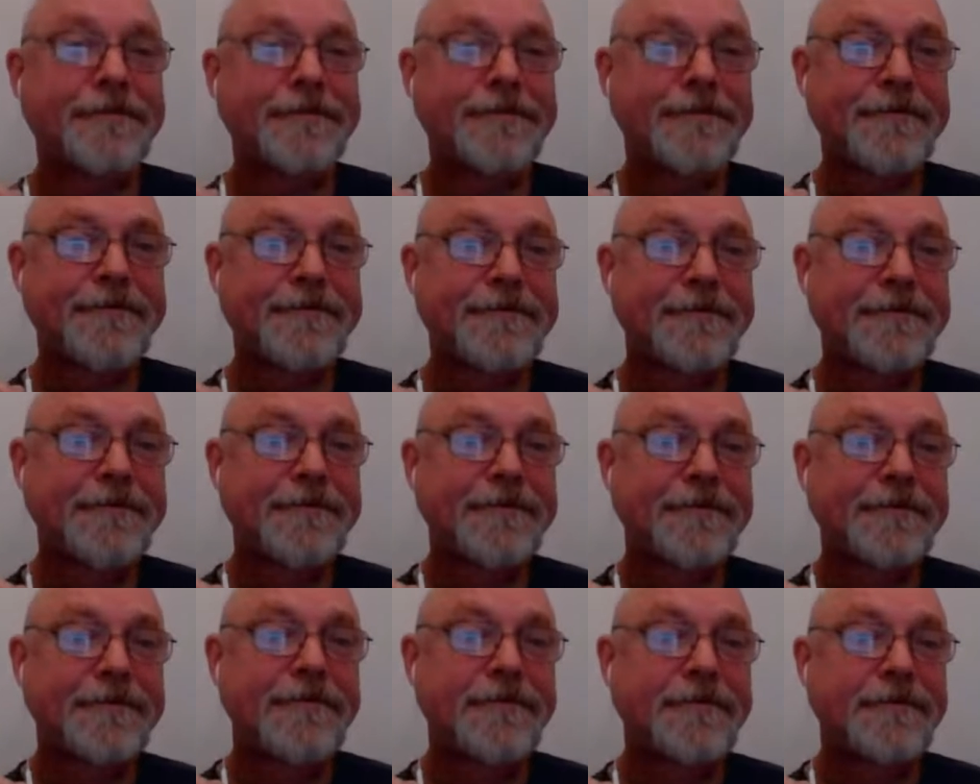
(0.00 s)

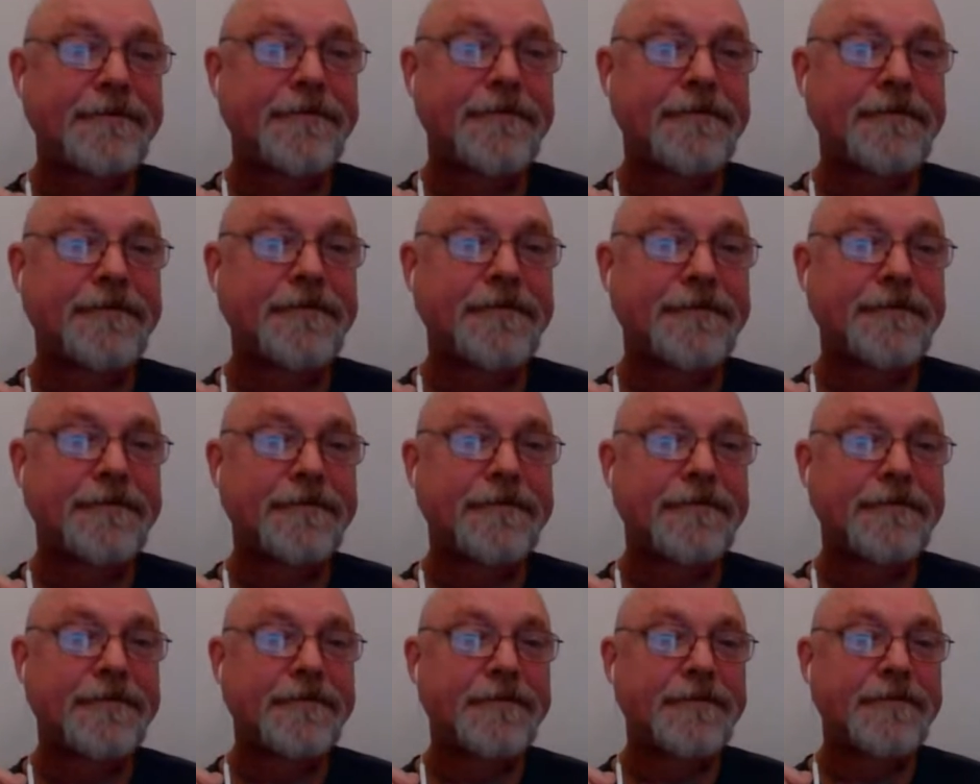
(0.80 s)
Absolutely. And
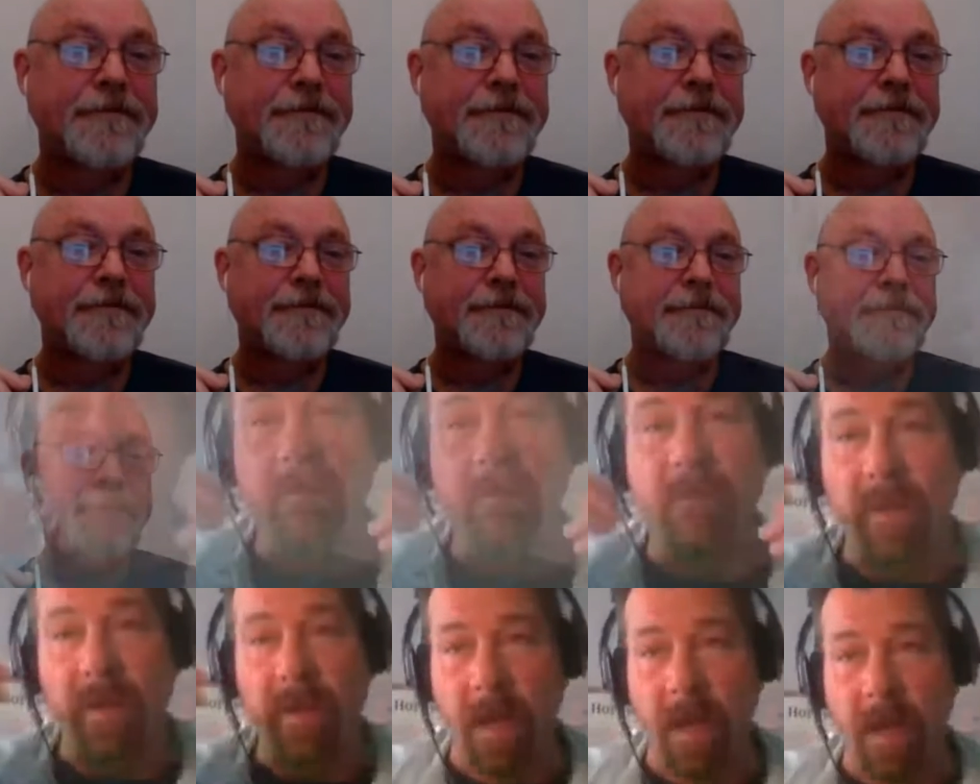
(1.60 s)
that's why I'm
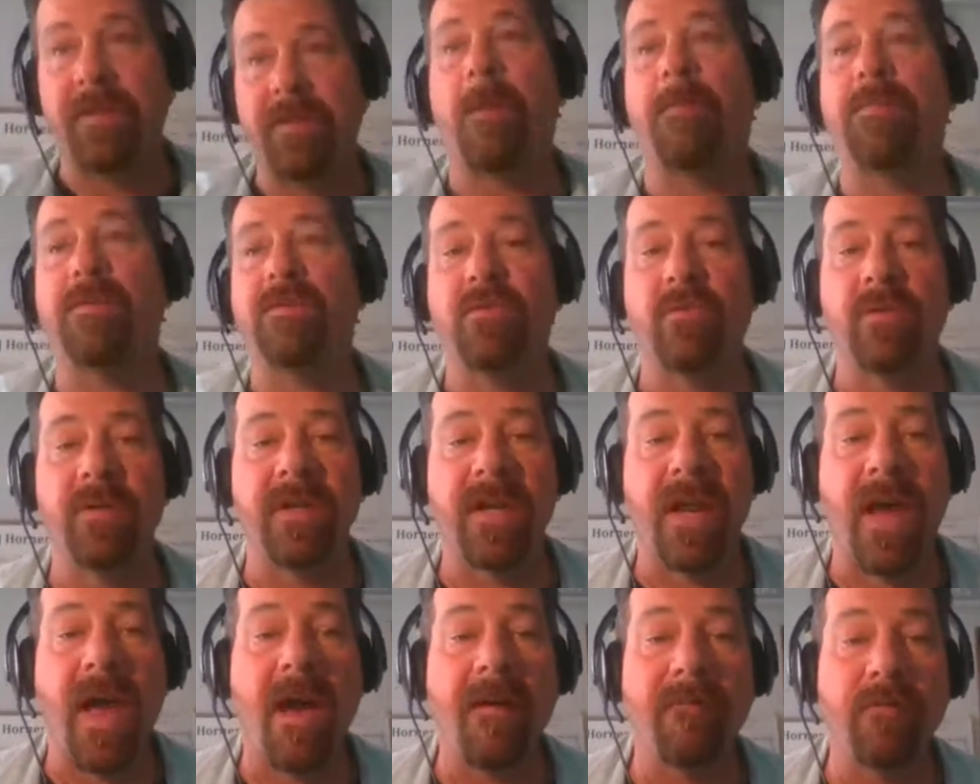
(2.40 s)
glad we got the
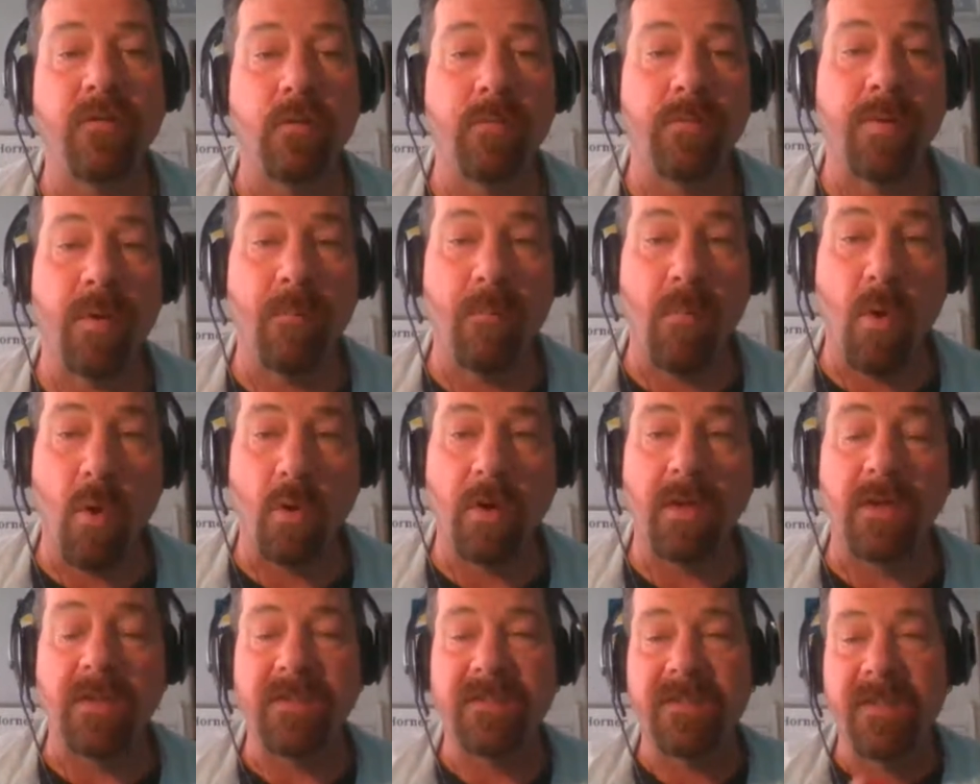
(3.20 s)
opportunity to have you
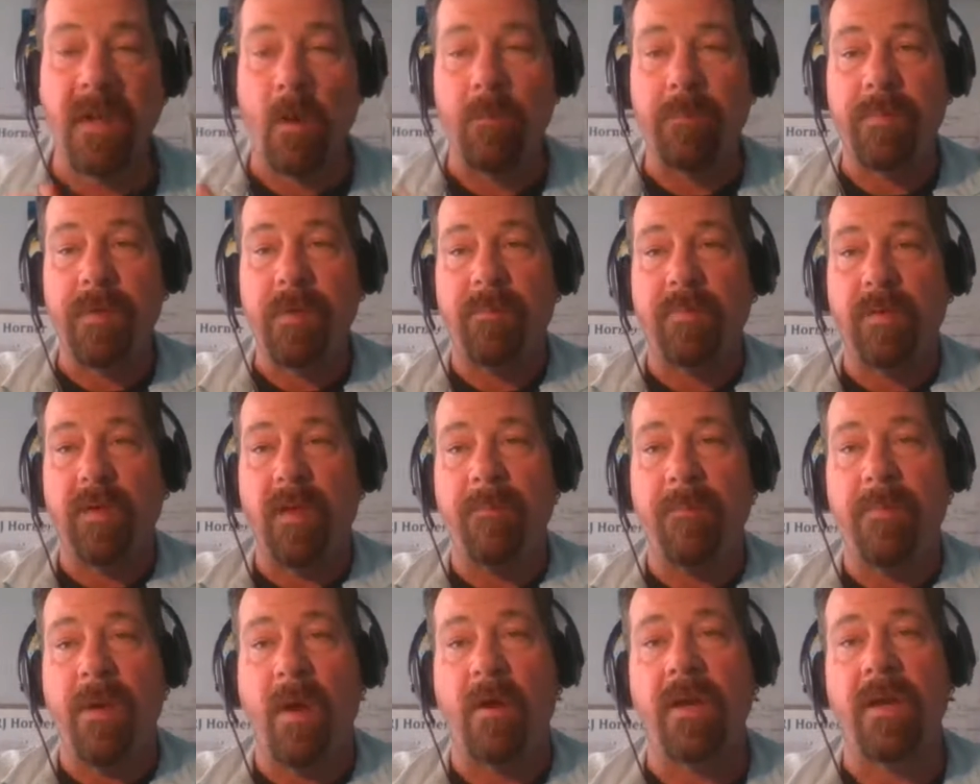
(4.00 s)
promote it and tell
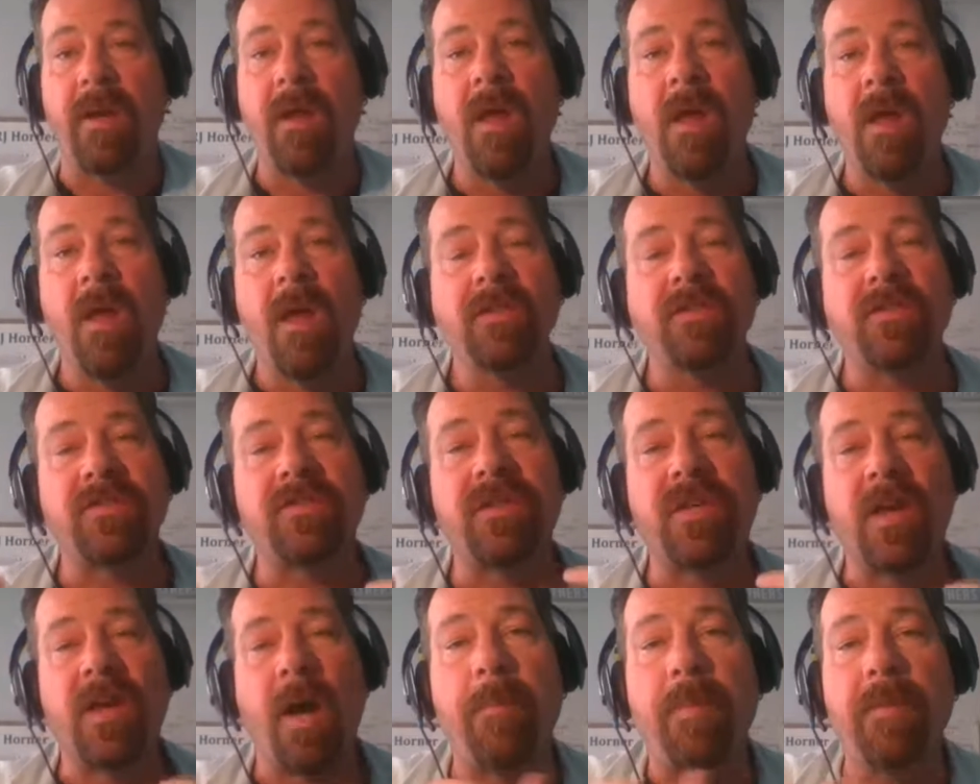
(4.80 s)
people about it.
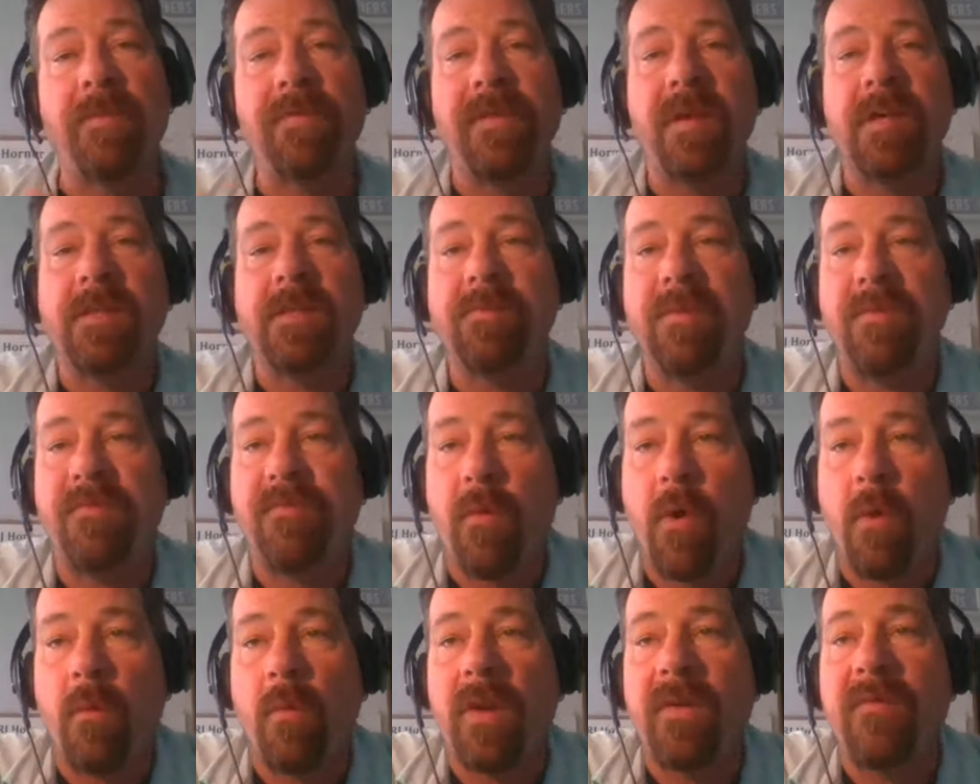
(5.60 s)
Just a couple things
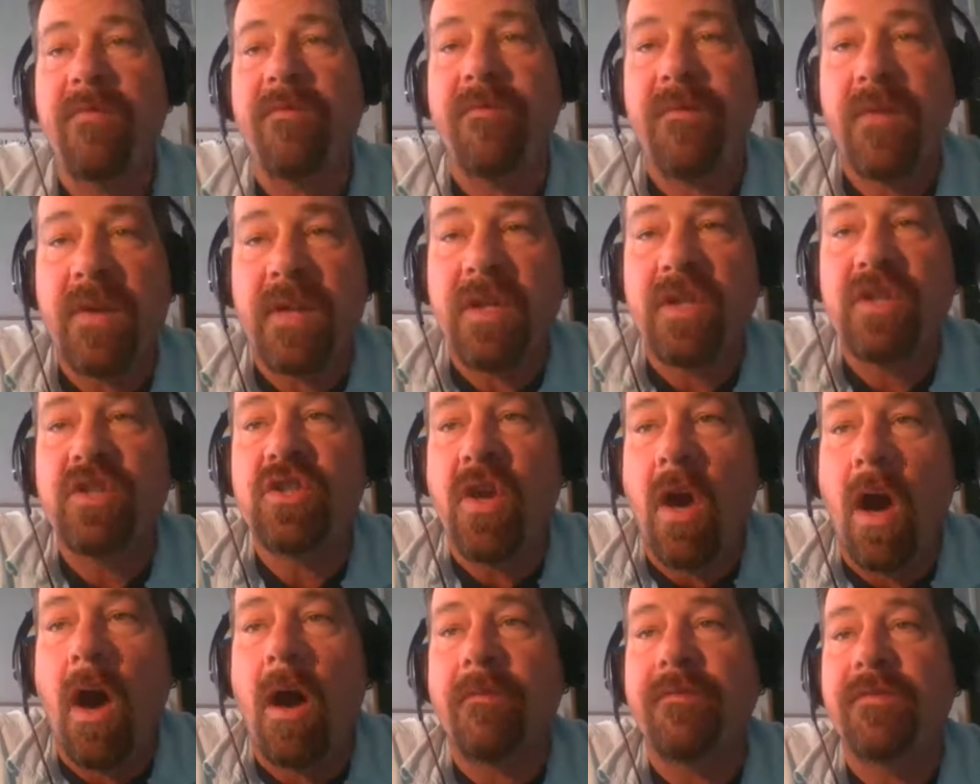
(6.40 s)
before we
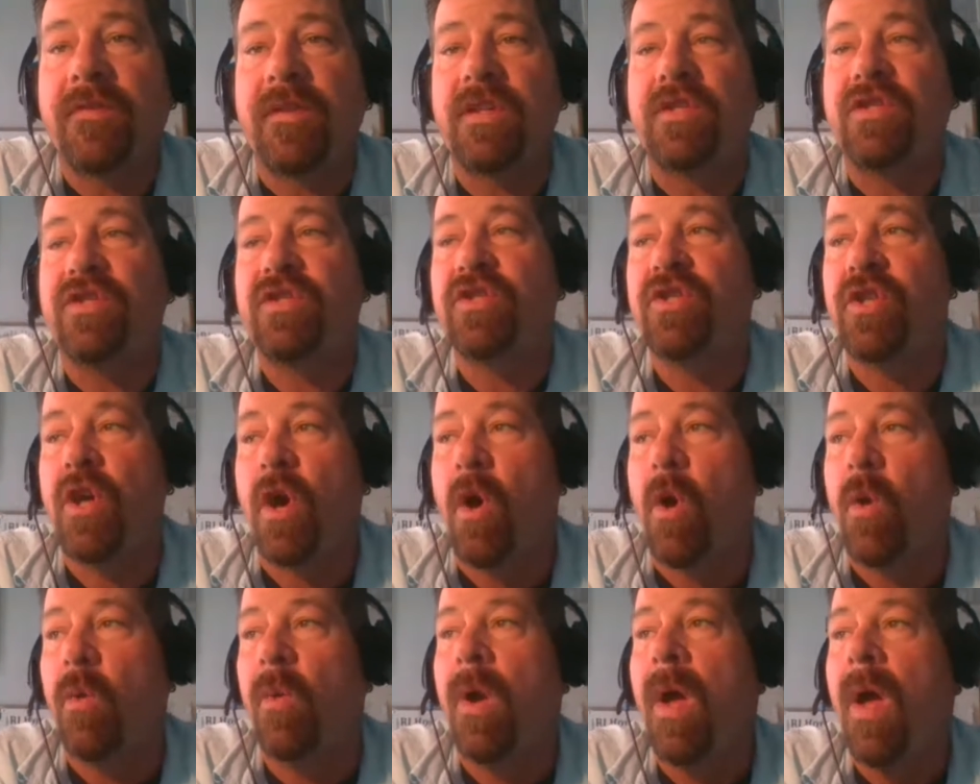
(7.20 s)
finish off this
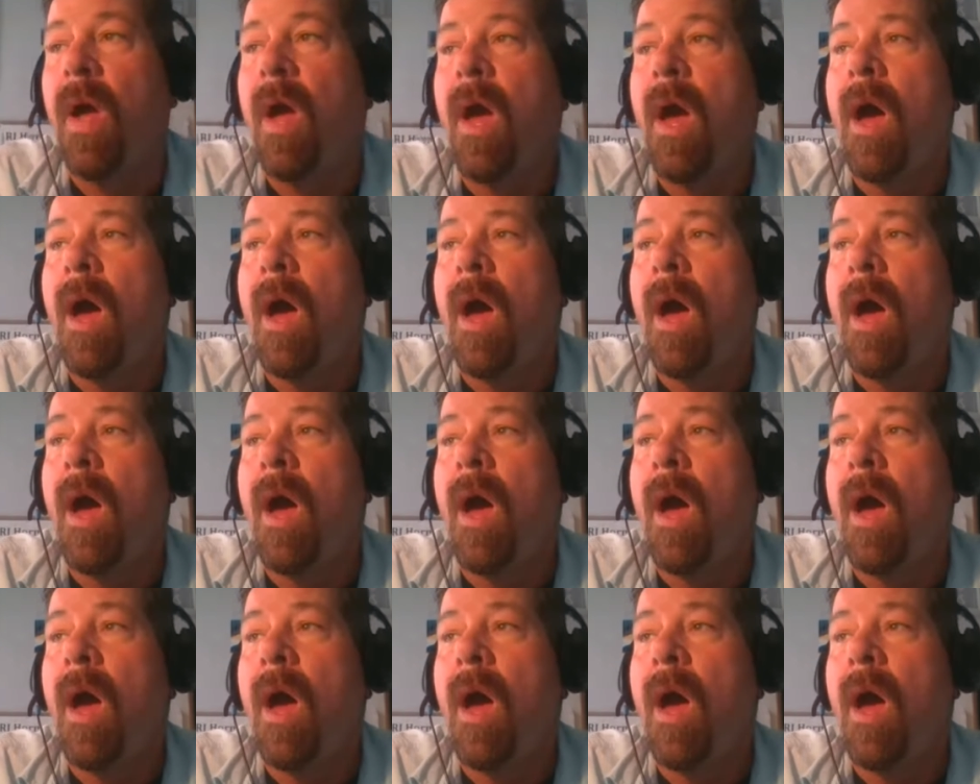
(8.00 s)
show.